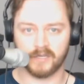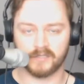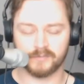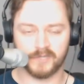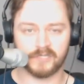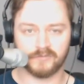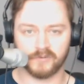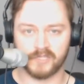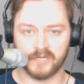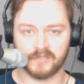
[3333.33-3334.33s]
speech
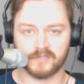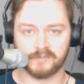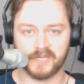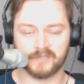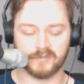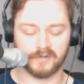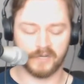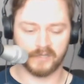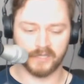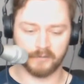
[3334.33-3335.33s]
for the end of the semester,
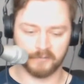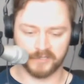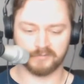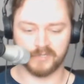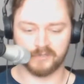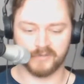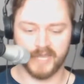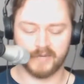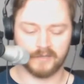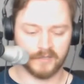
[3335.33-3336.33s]
and then once we do
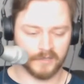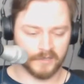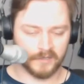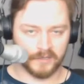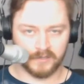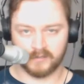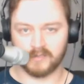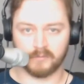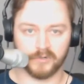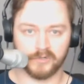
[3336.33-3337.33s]
that,
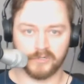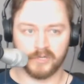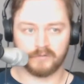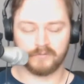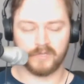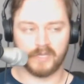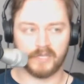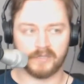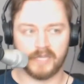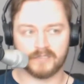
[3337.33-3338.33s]
then we're good to go.
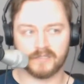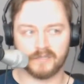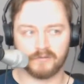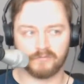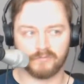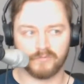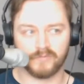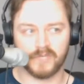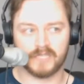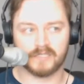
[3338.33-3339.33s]
And that's gonna
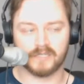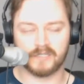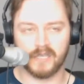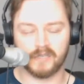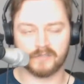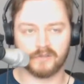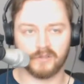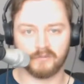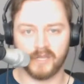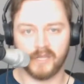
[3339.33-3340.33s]
take us
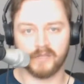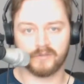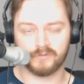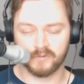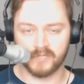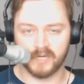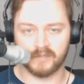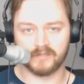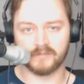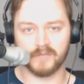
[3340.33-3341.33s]
all the way through the end
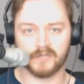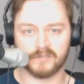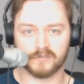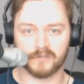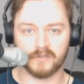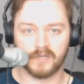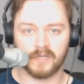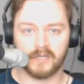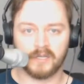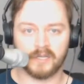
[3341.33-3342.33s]
of the semester
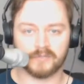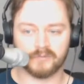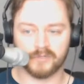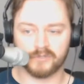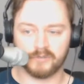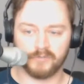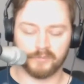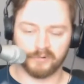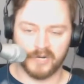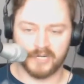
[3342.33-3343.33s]
as we're doing
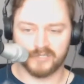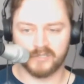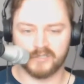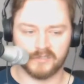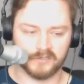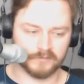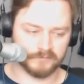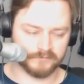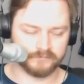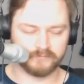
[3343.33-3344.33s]
preparation
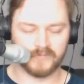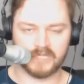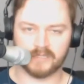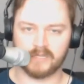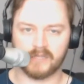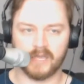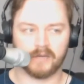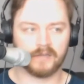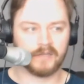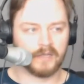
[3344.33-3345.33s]
and things like
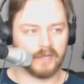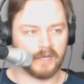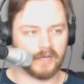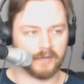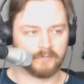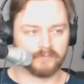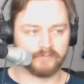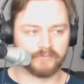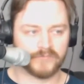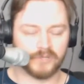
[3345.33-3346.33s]
that.
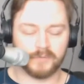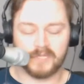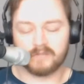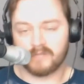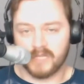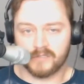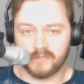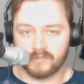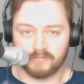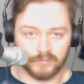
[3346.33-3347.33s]
So I mean, things
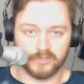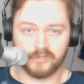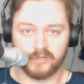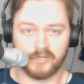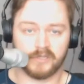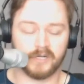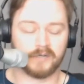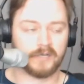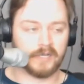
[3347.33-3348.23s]
are looking good in there.